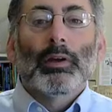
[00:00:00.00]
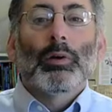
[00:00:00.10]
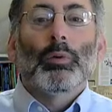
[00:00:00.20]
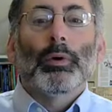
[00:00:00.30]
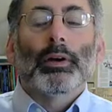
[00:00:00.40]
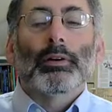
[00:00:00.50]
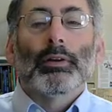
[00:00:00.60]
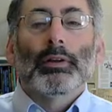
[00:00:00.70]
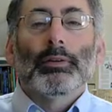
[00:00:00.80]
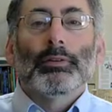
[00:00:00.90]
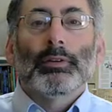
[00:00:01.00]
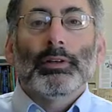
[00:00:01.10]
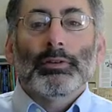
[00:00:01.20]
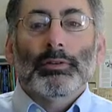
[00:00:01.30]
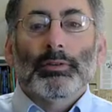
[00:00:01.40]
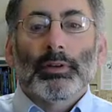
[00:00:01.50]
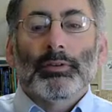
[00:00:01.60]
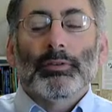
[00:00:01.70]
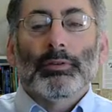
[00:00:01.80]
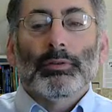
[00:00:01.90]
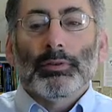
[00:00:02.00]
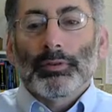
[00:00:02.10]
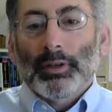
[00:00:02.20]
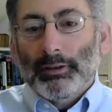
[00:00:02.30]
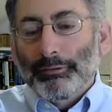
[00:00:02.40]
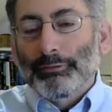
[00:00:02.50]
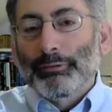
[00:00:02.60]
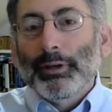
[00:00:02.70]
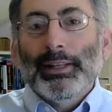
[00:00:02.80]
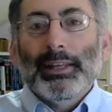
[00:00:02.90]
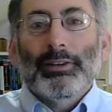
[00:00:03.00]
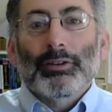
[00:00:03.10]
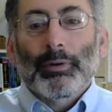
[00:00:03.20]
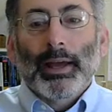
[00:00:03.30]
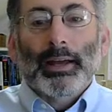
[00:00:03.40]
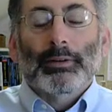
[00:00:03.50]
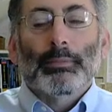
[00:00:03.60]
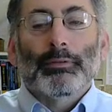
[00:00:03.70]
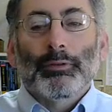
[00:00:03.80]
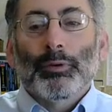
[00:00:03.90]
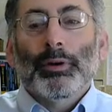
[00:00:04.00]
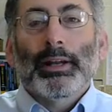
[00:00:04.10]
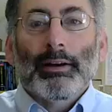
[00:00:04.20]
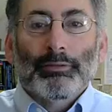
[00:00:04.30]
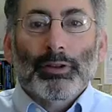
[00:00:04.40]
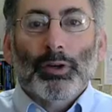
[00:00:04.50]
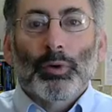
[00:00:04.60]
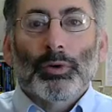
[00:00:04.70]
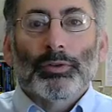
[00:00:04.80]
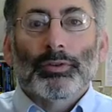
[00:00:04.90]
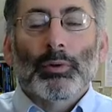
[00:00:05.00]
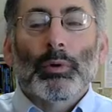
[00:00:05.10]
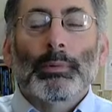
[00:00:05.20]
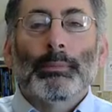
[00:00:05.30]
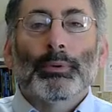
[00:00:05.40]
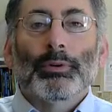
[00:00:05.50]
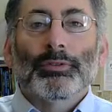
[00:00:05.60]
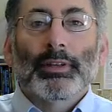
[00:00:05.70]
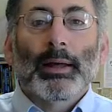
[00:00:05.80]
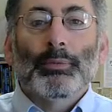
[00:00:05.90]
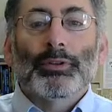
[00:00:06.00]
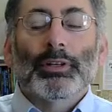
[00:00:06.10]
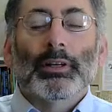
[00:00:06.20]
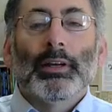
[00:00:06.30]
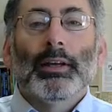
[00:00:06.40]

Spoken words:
where teachers and students can freely interact before and after the course, and where people are establishing